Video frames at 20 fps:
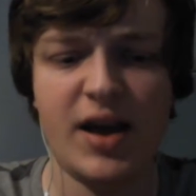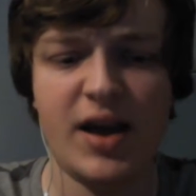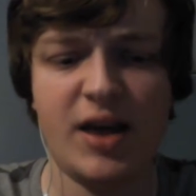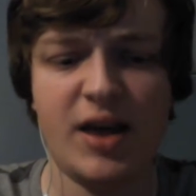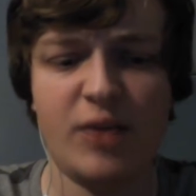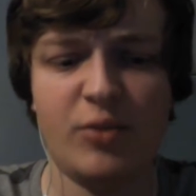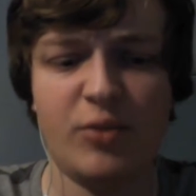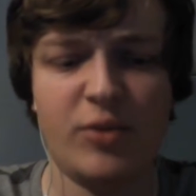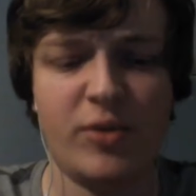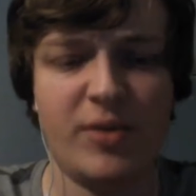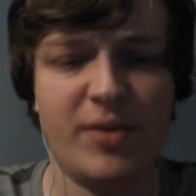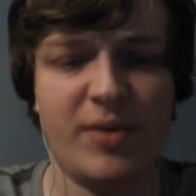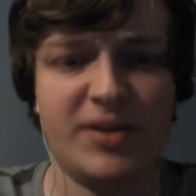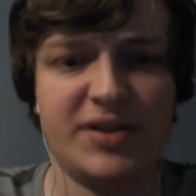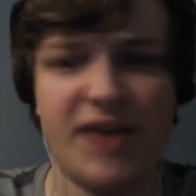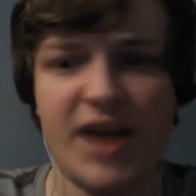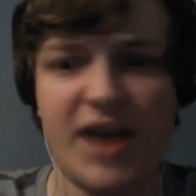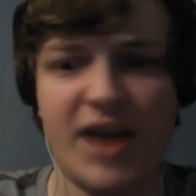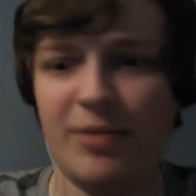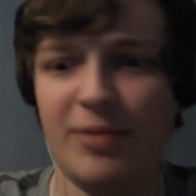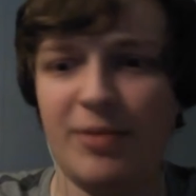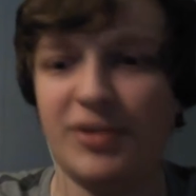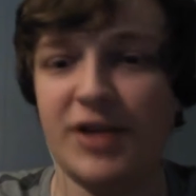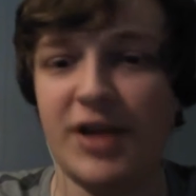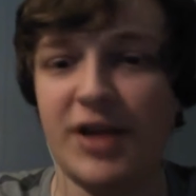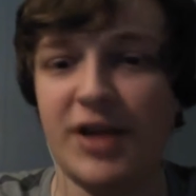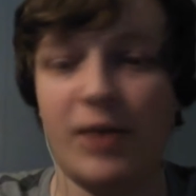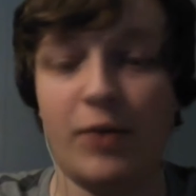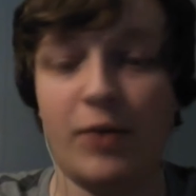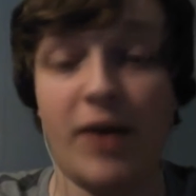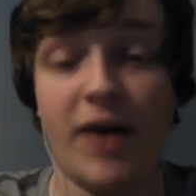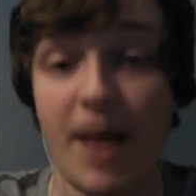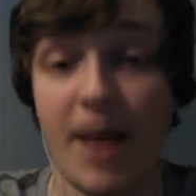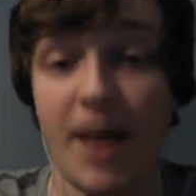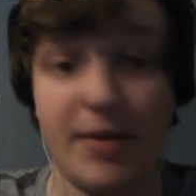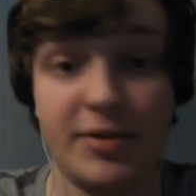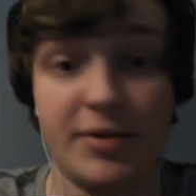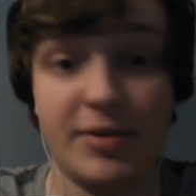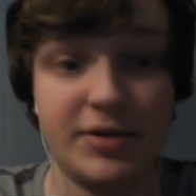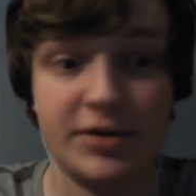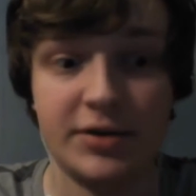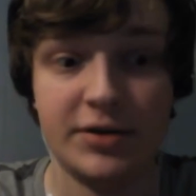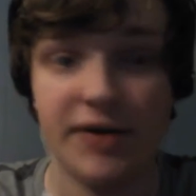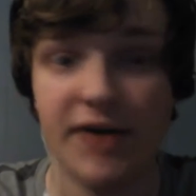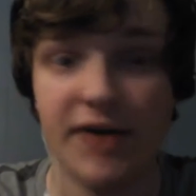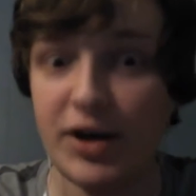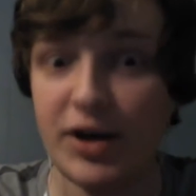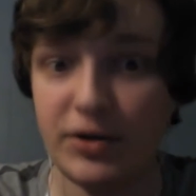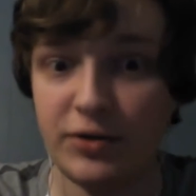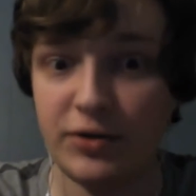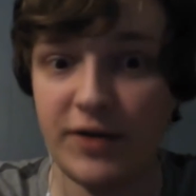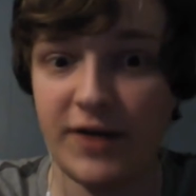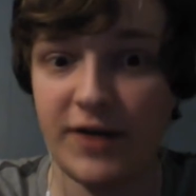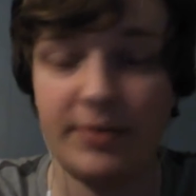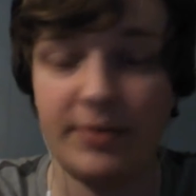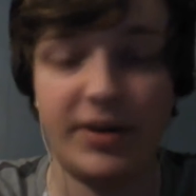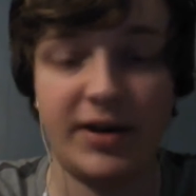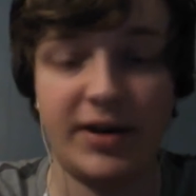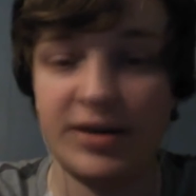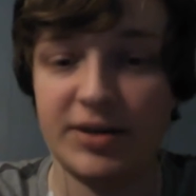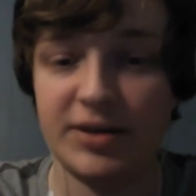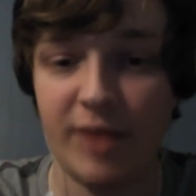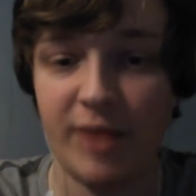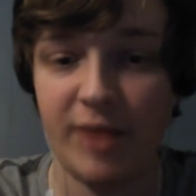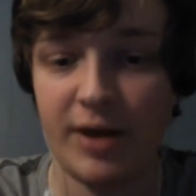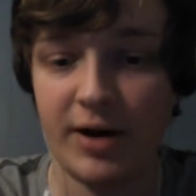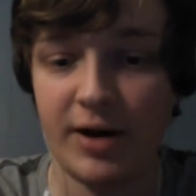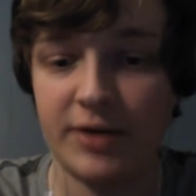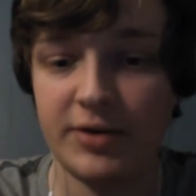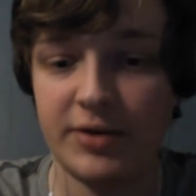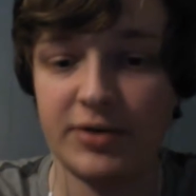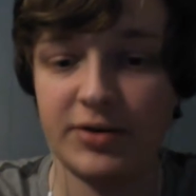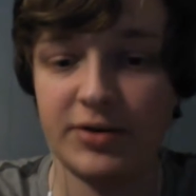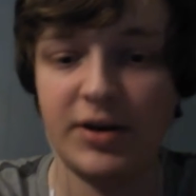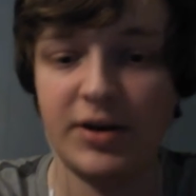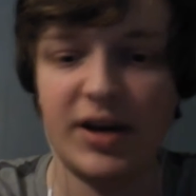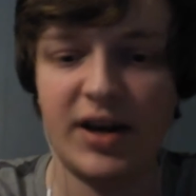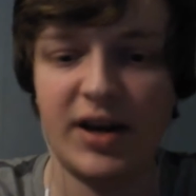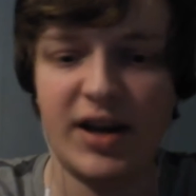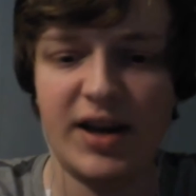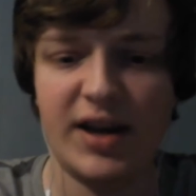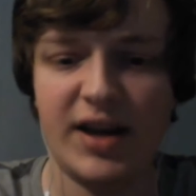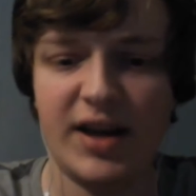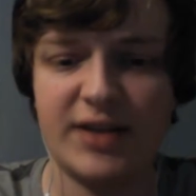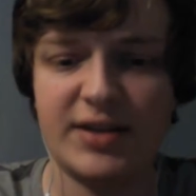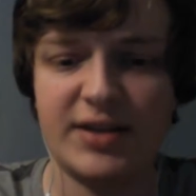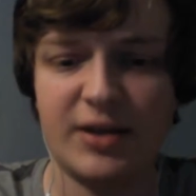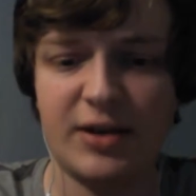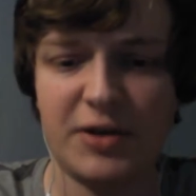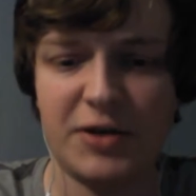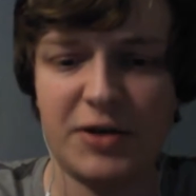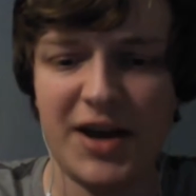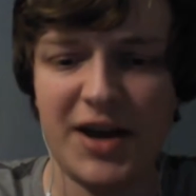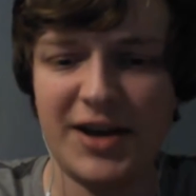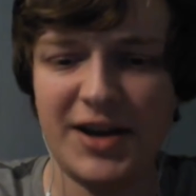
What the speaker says: or maybe establish like what happened to his actual family, like his parents, or it's just